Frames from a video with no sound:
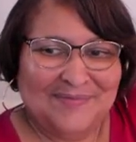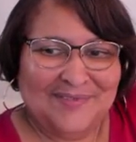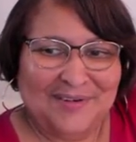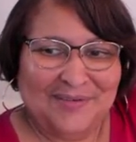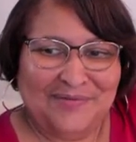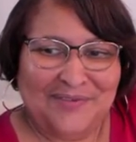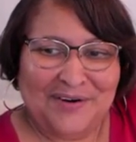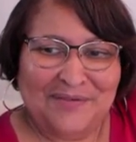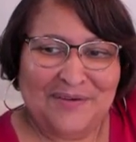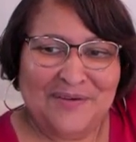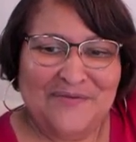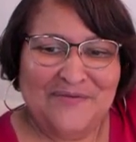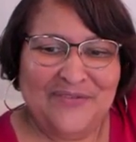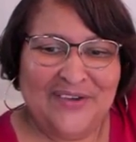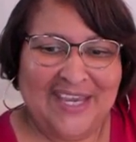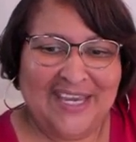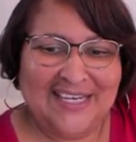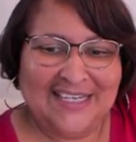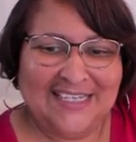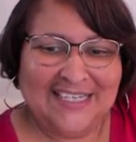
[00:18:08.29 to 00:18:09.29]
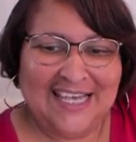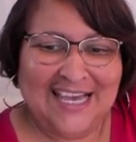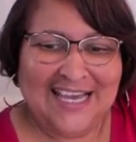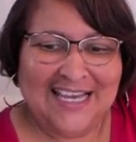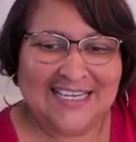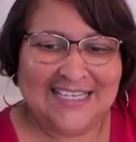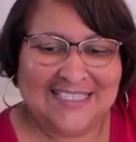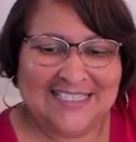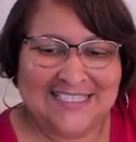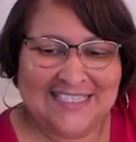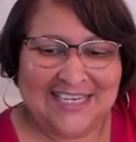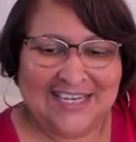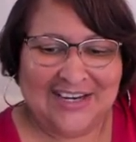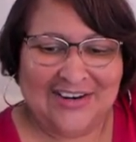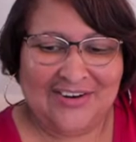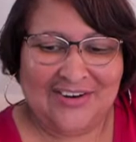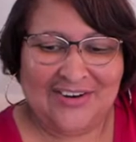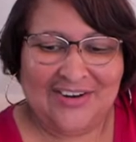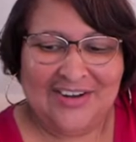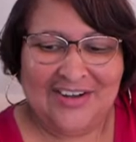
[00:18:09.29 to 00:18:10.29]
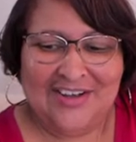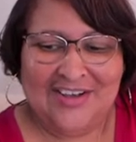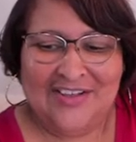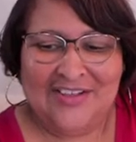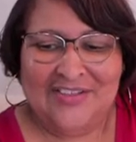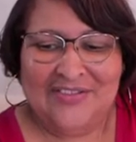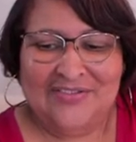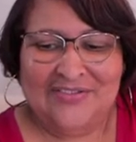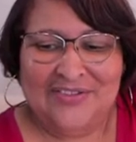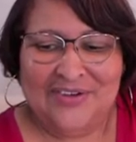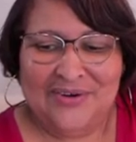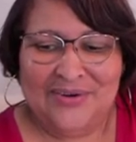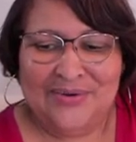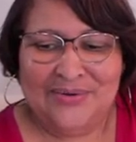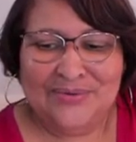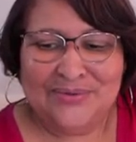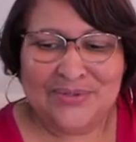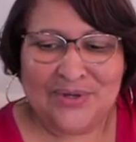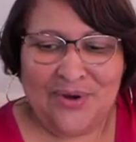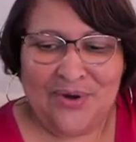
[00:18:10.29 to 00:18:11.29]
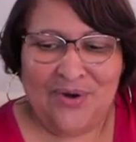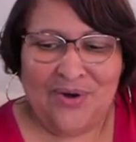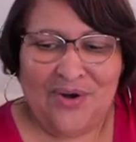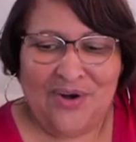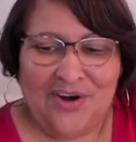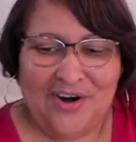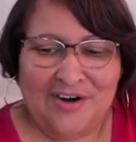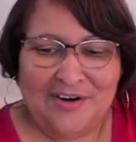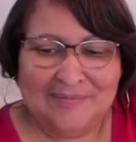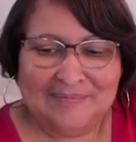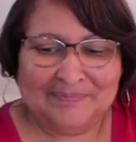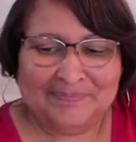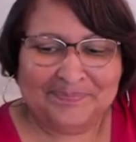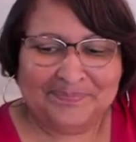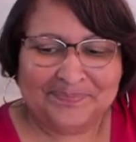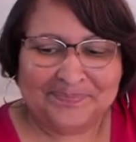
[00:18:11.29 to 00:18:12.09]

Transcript: the very faint lines there. Those are